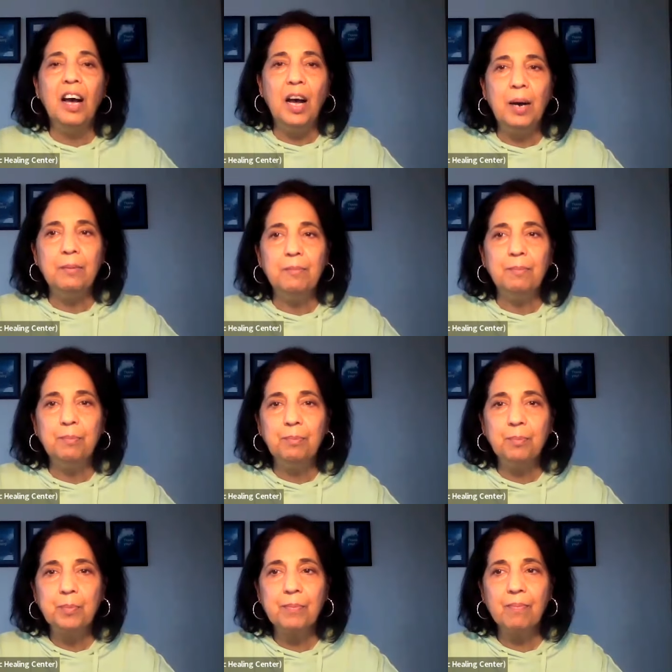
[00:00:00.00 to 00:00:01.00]
Um,
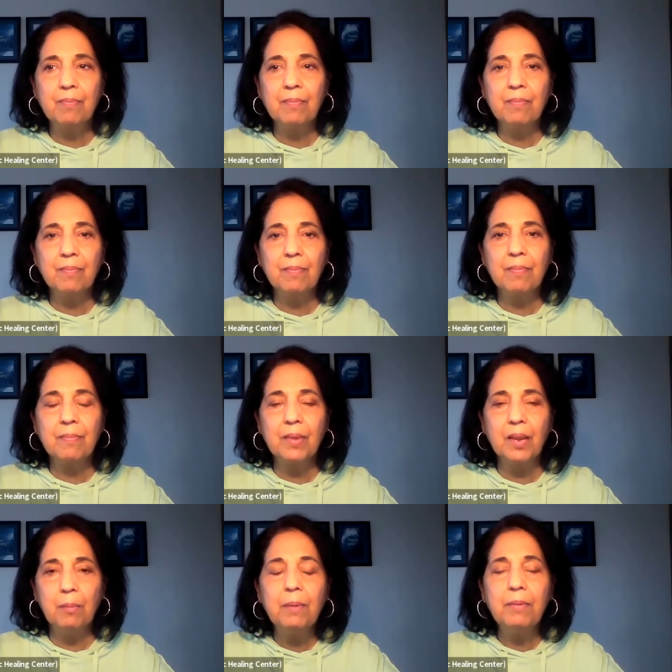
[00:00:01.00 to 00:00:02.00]

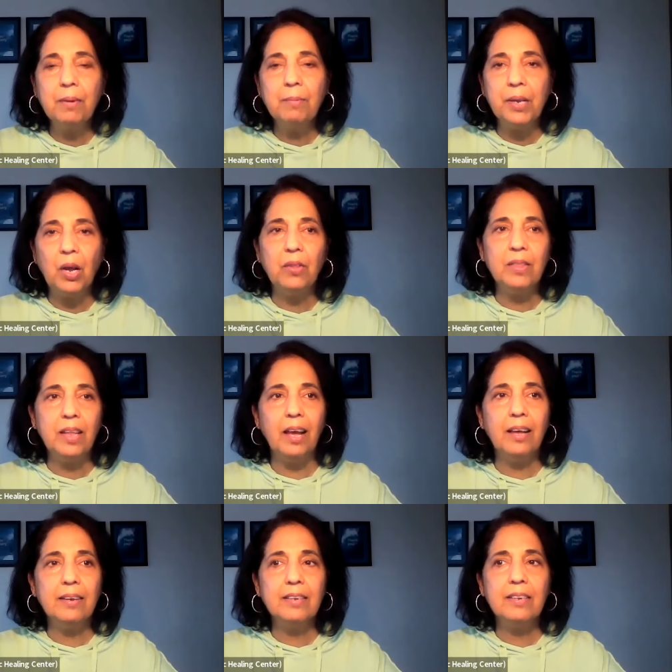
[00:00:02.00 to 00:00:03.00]
above and beyond
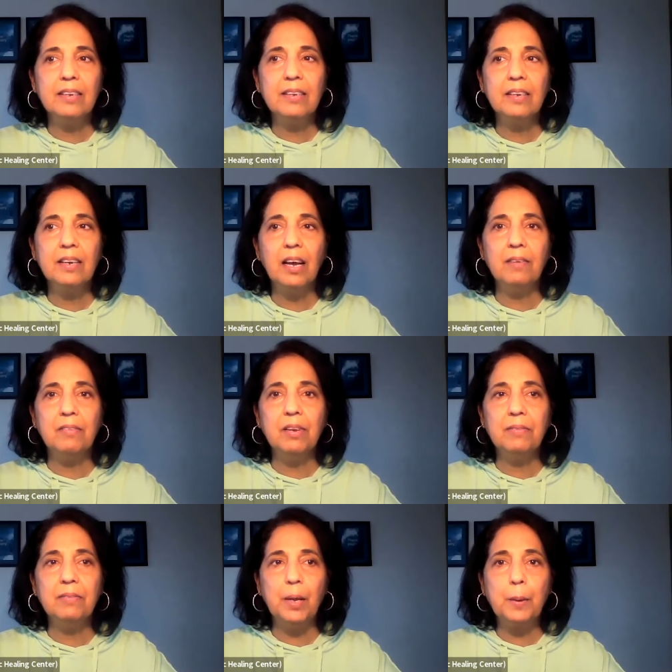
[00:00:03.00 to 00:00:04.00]
that, I've
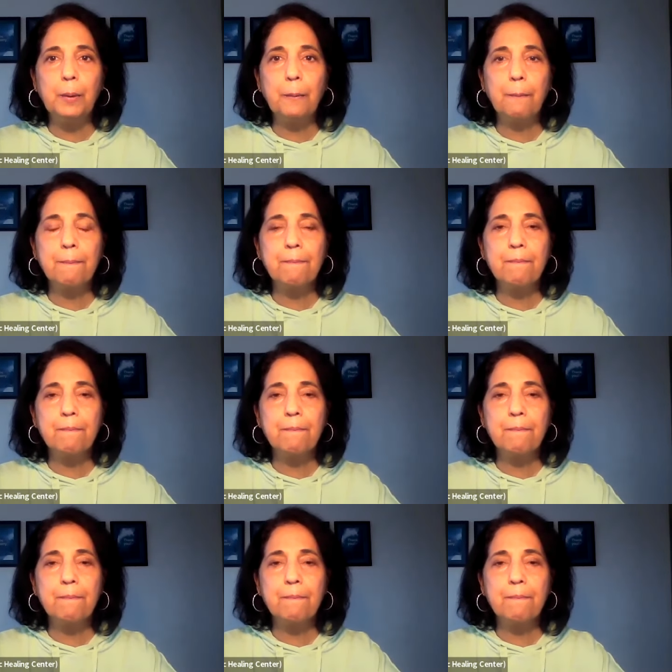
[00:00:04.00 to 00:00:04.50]
lived it.